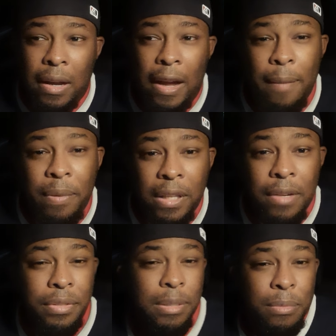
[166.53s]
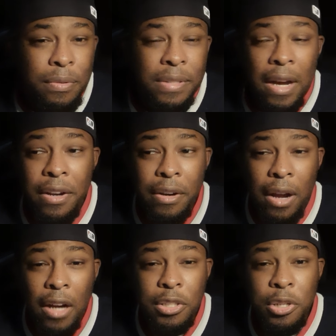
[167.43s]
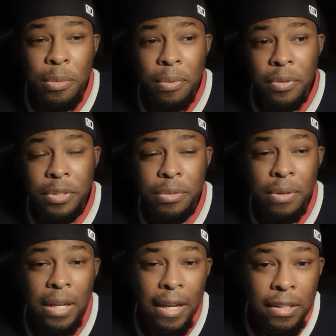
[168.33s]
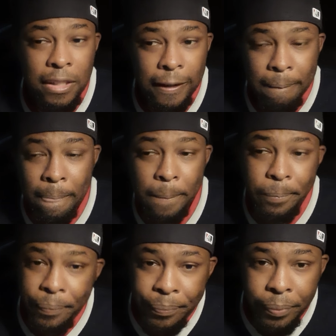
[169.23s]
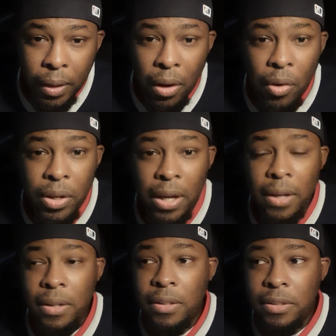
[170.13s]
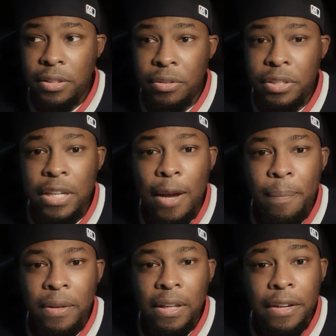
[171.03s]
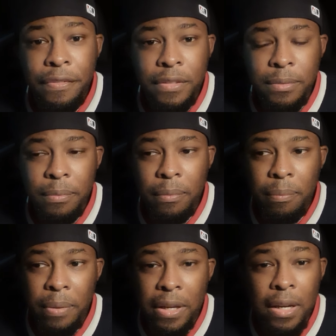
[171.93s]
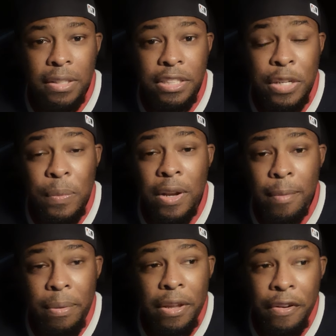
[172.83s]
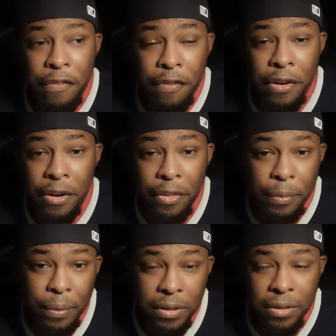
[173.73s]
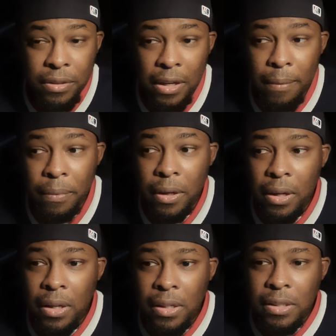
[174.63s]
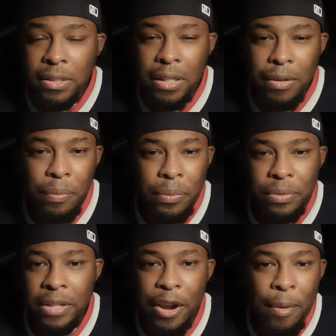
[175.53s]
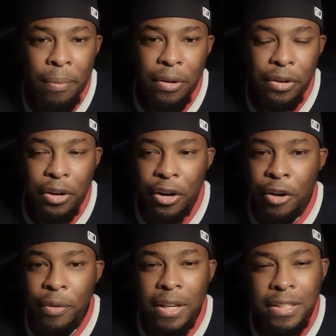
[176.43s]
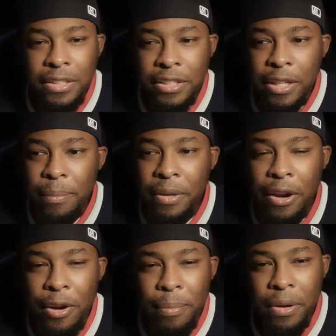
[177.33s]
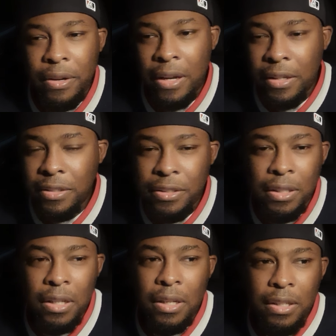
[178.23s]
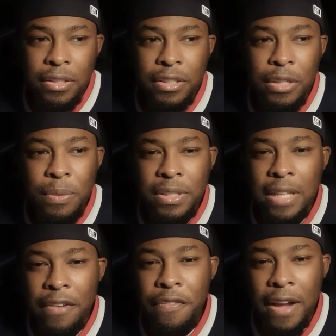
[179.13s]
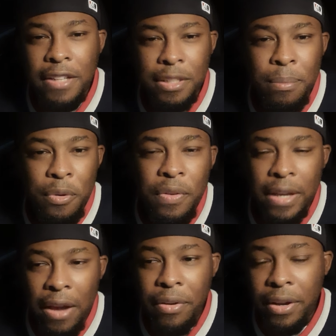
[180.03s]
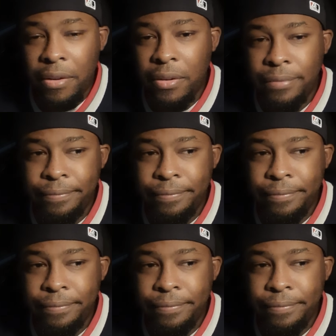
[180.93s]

I believe she moved out here October of 2018. Okay, so she up and left because she didn't want to be here for another winter time. She didn't care about our relationship, cared about us. She was steadfast on moving out here.